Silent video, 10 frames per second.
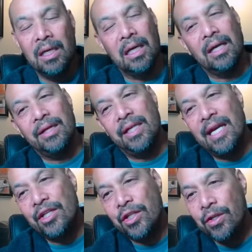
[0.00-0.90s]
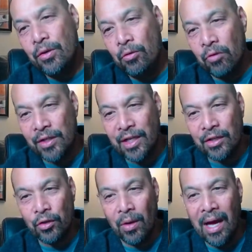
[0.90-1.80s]
I got the HQ
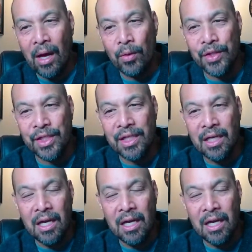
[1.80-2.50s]
residential house.